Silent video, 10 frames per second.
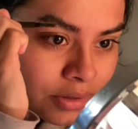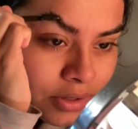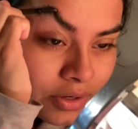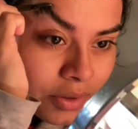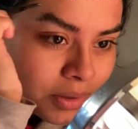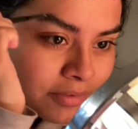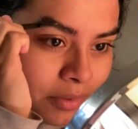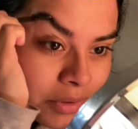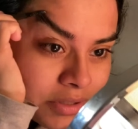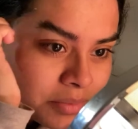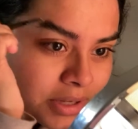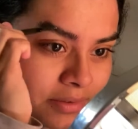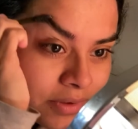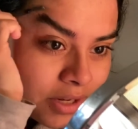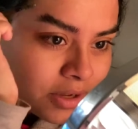you know, if I wanted to make a
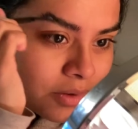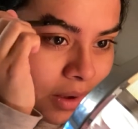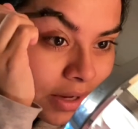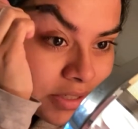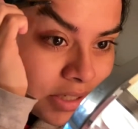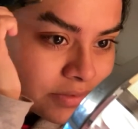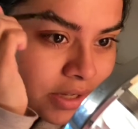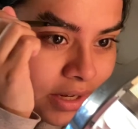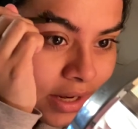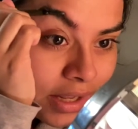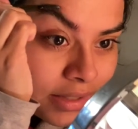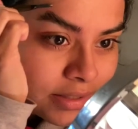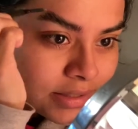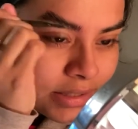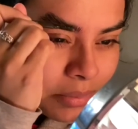video, I should have done it
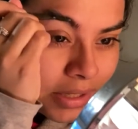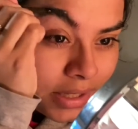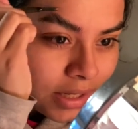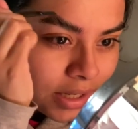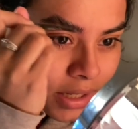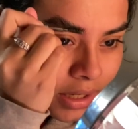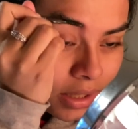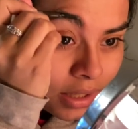since the beginning.